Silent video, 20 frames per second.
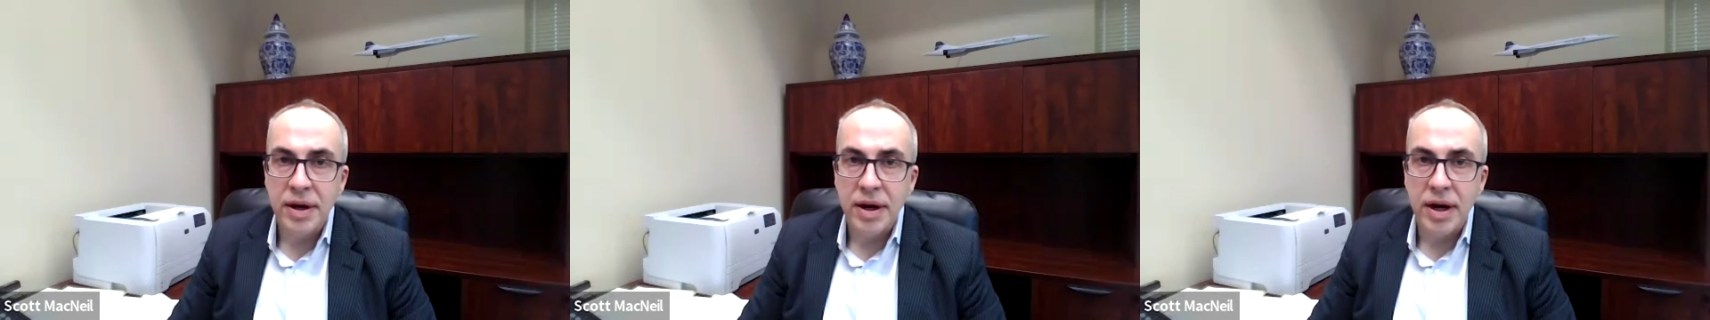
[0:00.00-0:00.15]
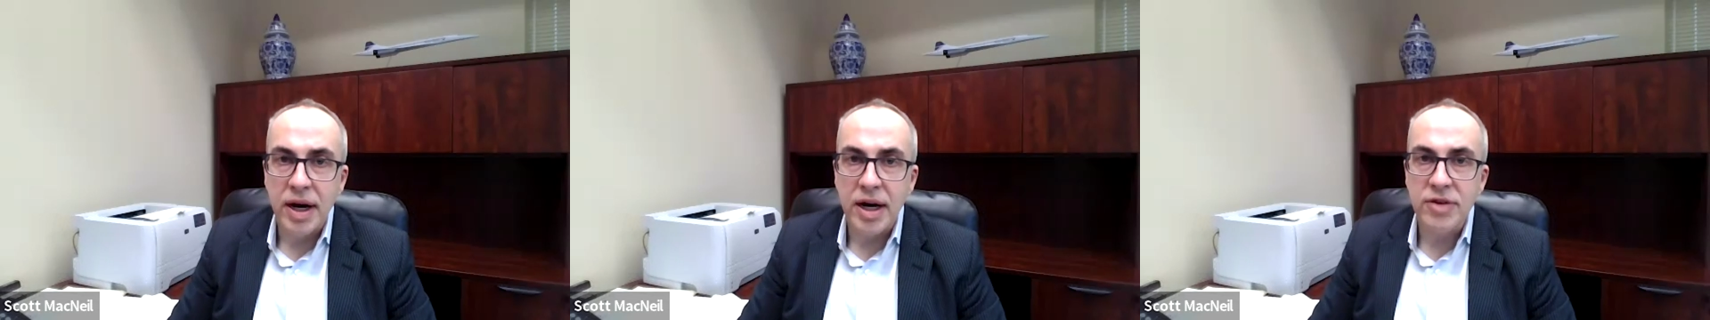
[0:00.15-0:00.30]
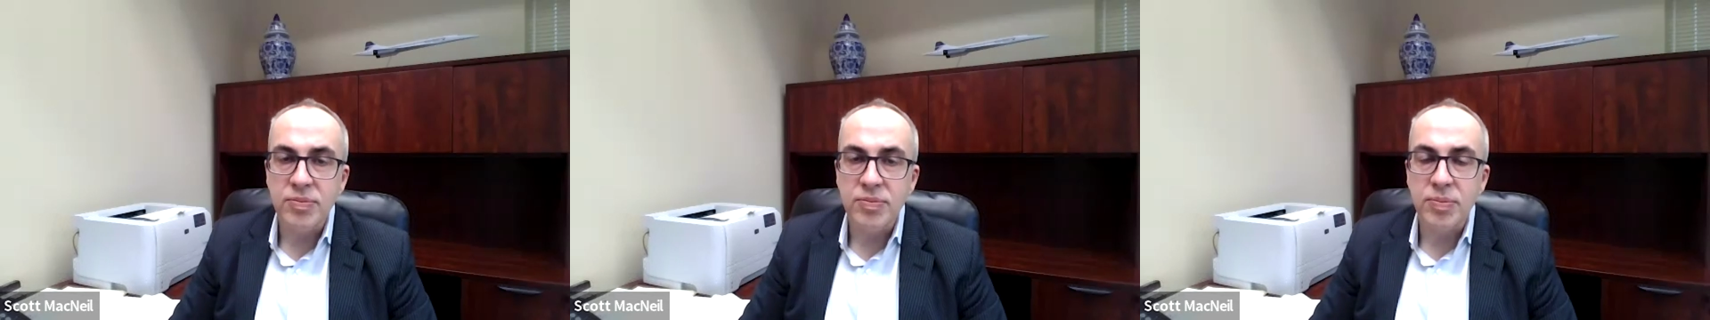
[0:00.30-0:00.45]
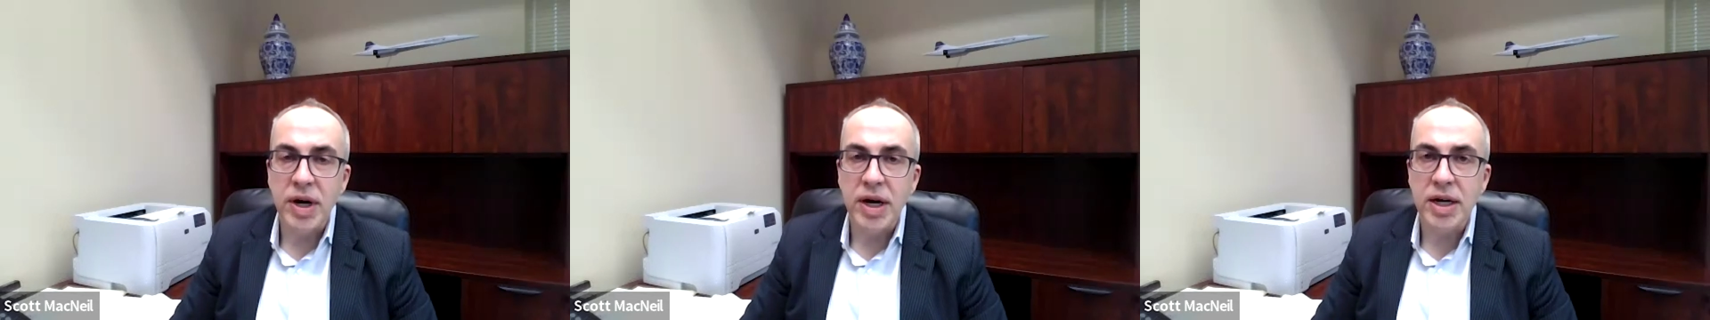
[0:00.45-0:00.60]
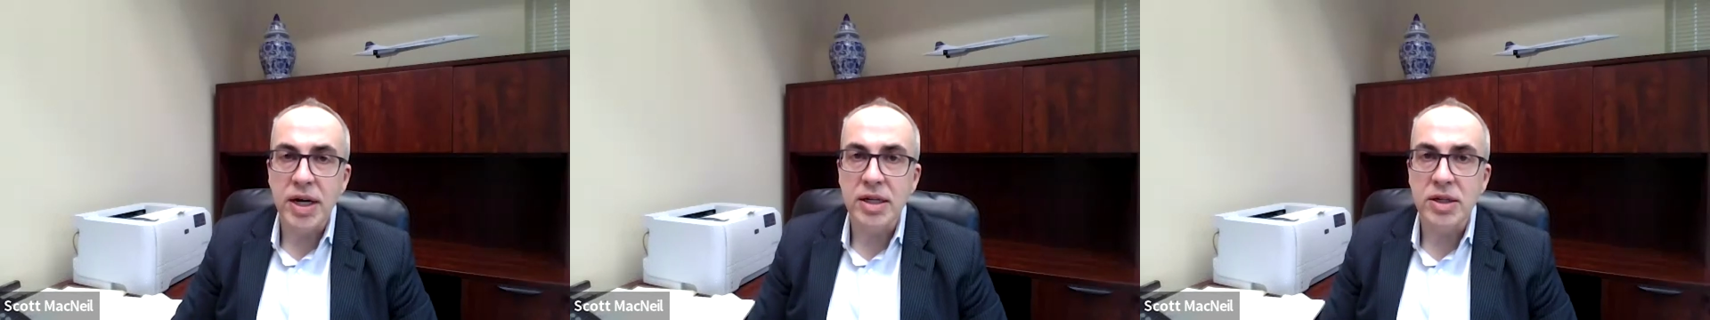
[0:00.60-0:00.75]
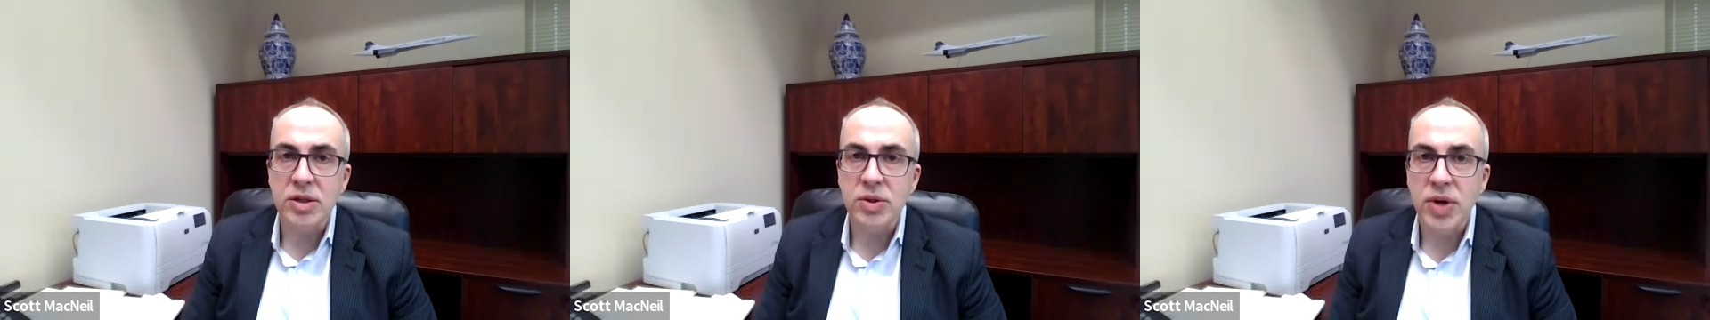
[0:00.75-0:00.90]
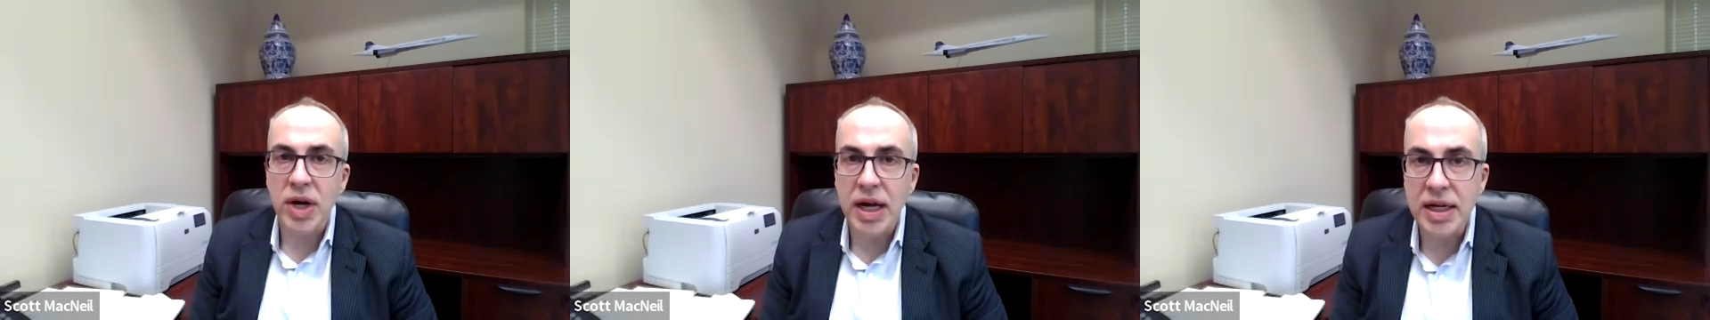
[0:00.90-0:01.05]

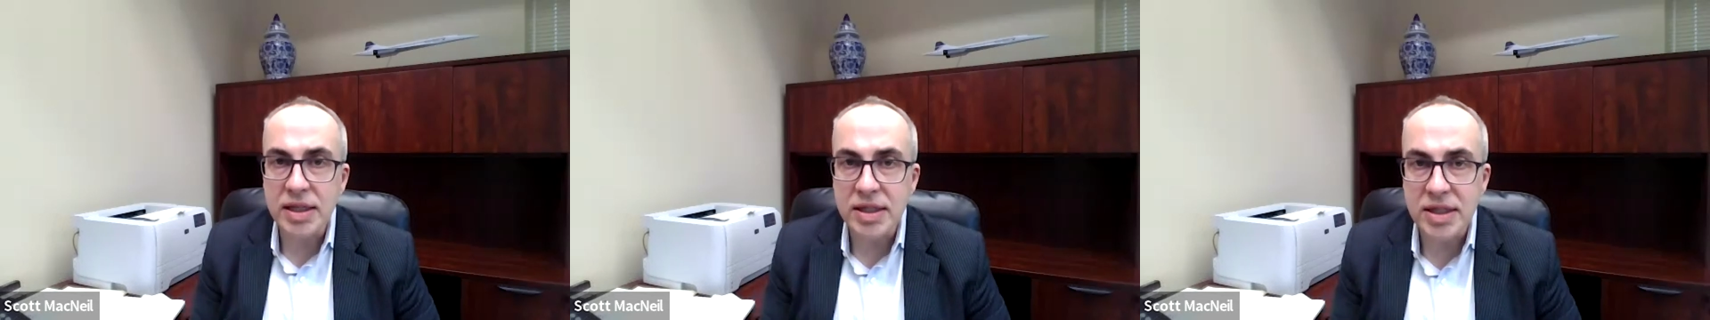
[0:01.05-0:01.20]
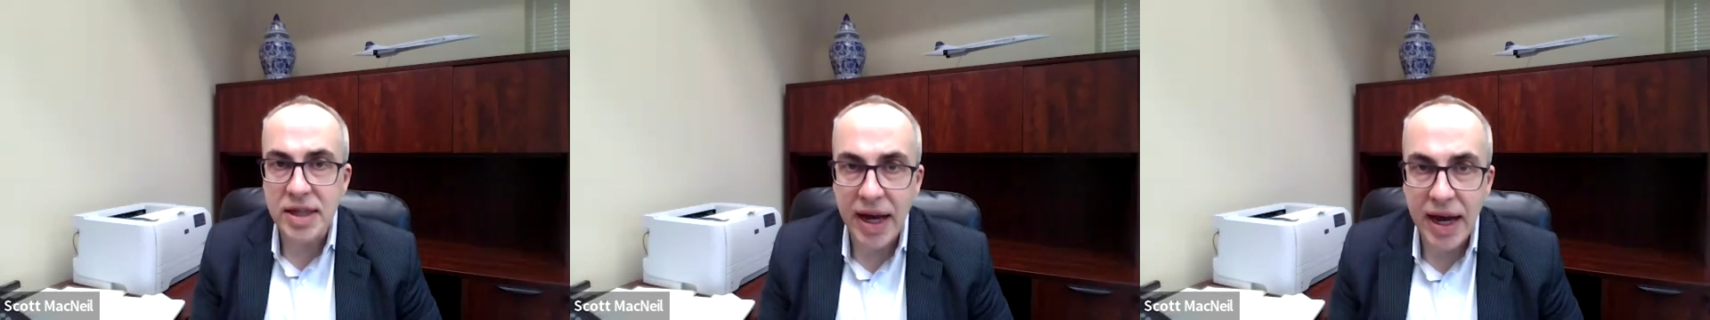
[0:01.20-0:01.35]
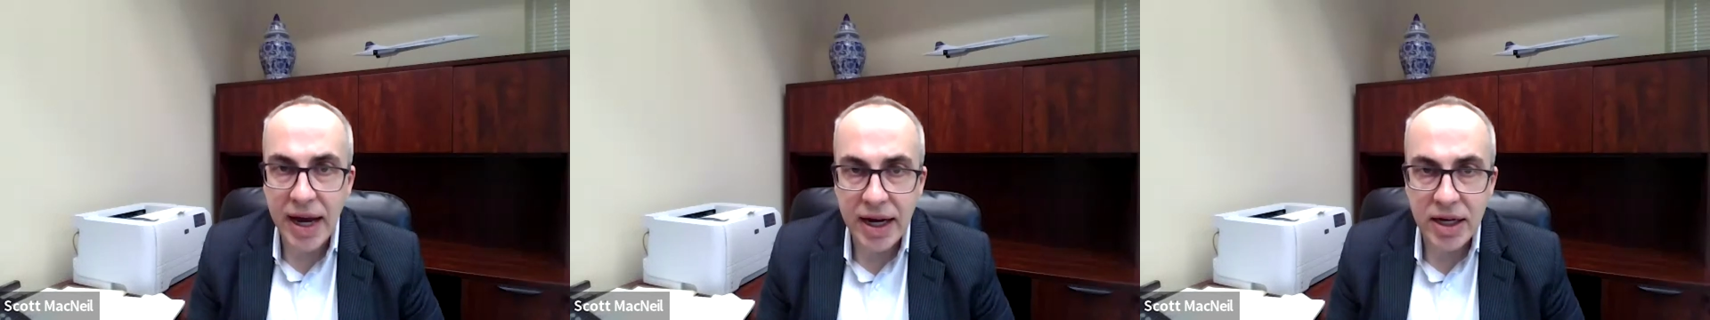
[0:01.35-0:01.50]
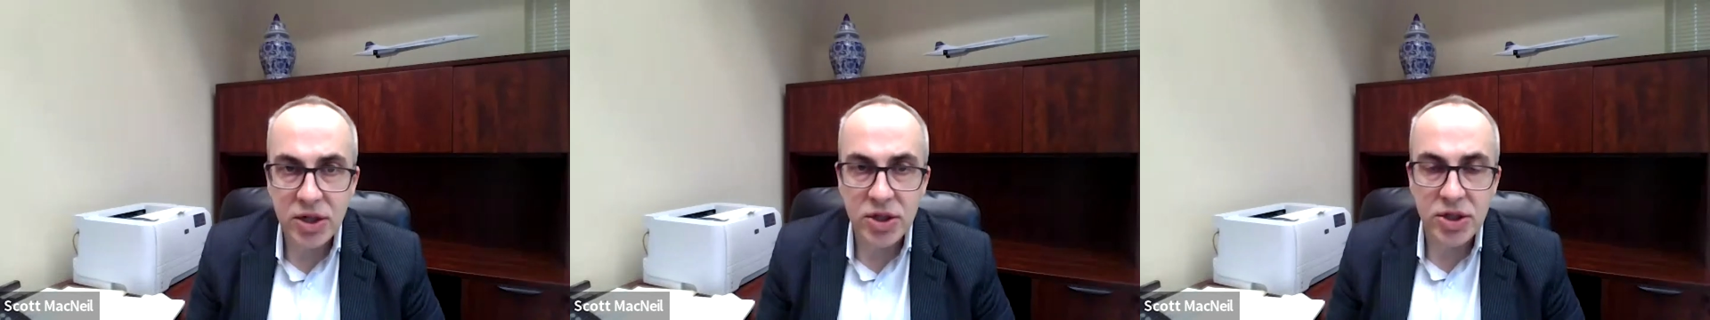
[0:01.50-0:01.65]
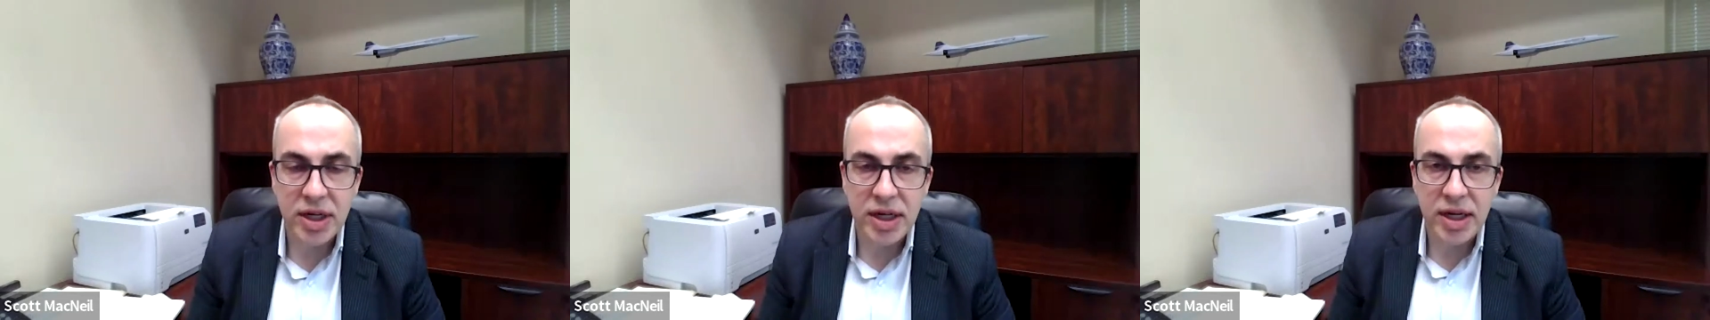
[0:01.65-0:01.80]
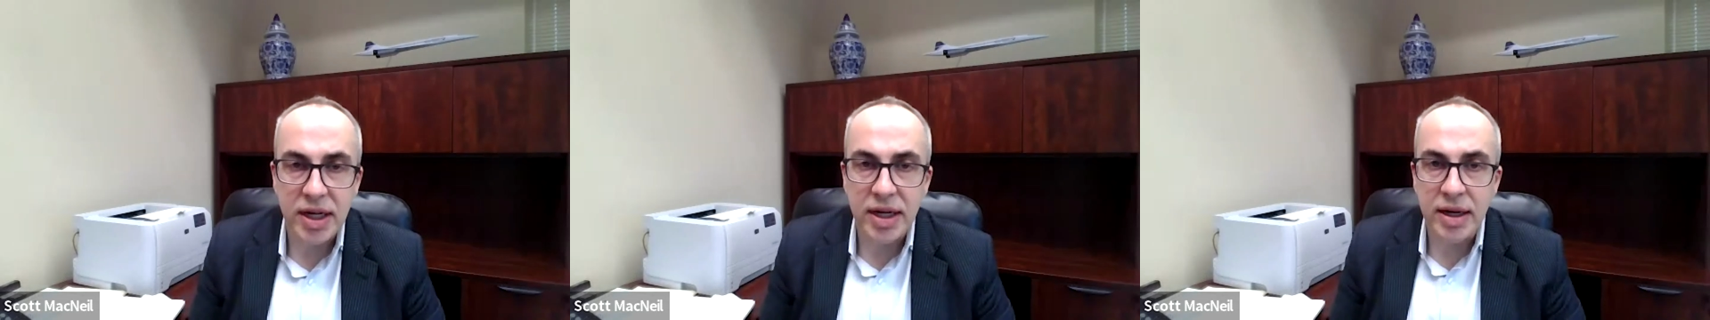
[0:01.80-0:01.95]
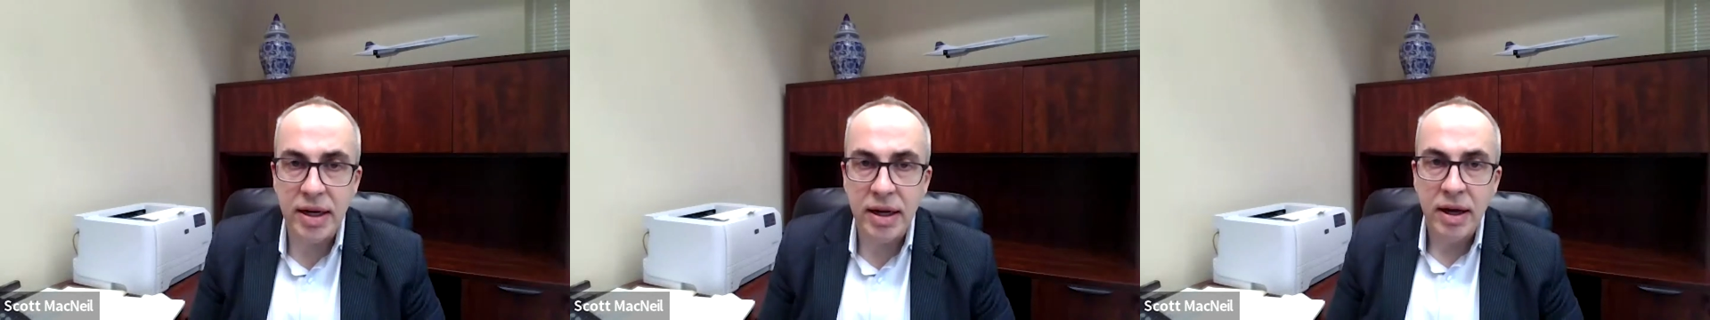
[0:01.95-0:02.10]
off-market
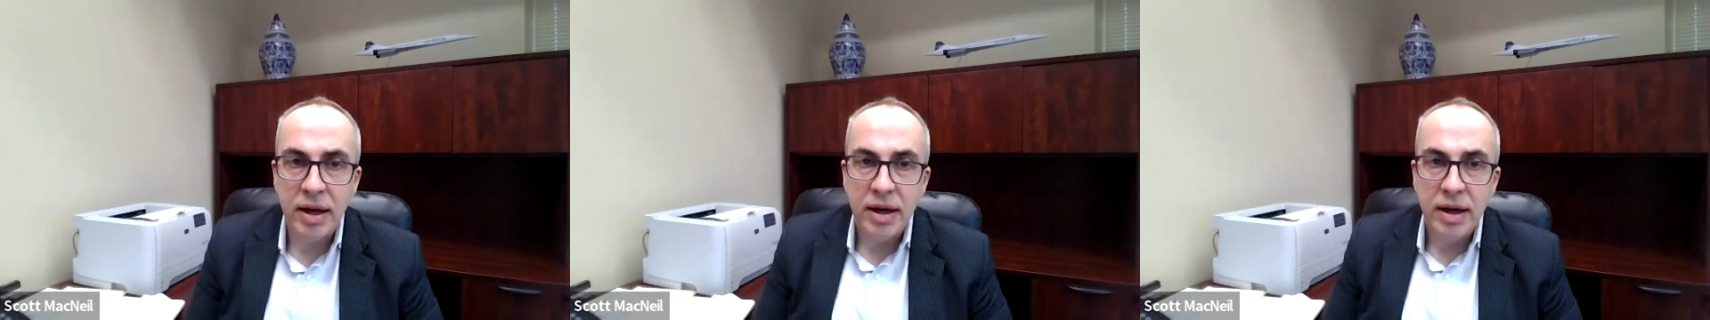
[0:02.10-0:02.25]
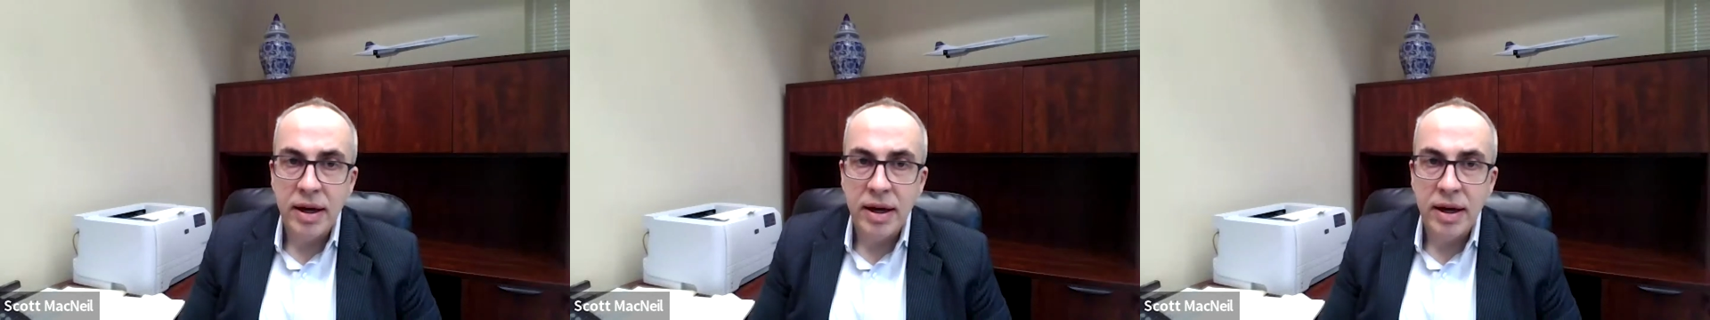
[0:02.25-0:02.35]
transaction.